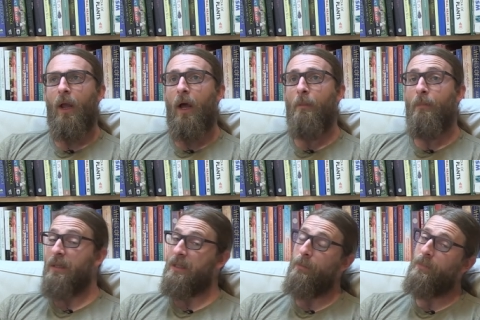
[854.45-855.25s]
um,
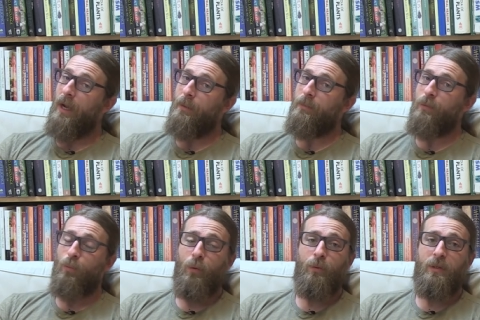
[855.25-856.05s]
but sometimes
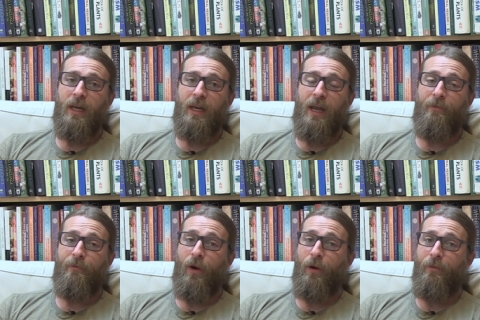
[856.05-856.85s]
wounds can get
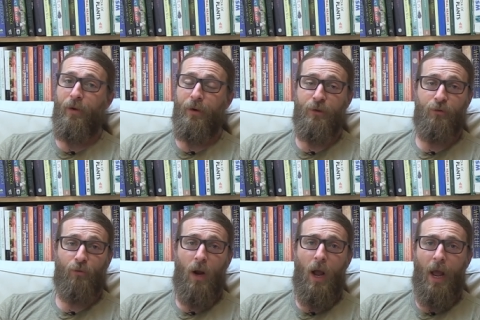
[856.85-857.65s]
very very
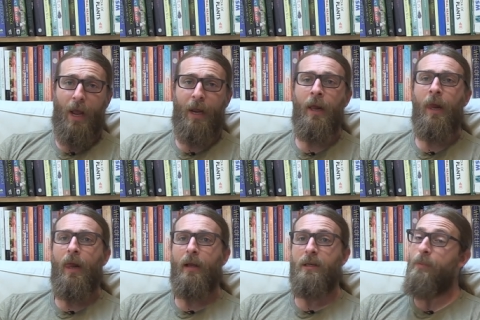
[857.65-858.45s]
dry,
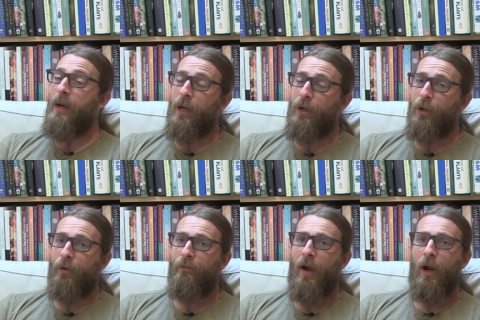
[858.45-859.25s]
depending on your
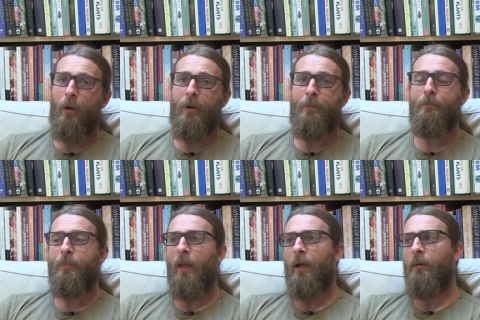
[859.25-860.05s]
environment.
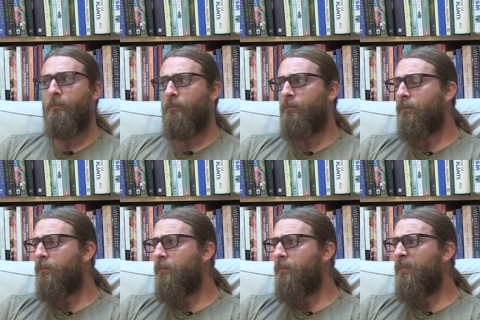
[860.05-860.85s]
Um,
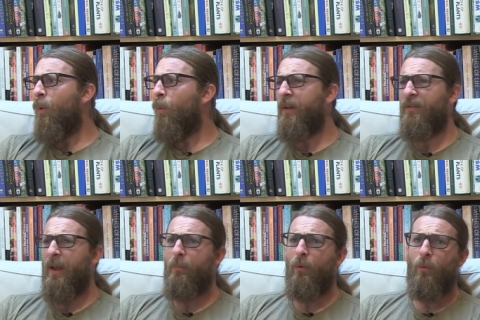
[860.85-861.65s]
one
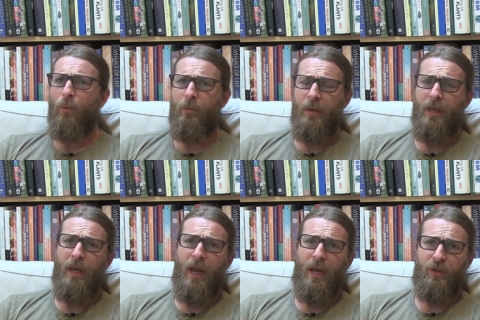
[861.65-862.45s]
example would
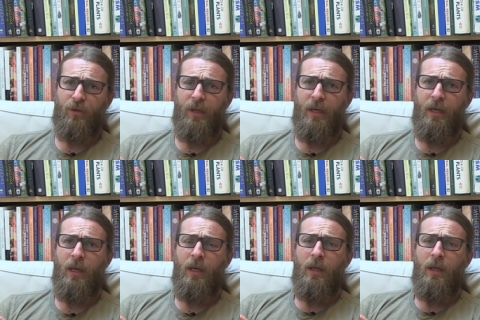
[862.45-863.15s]
be I actually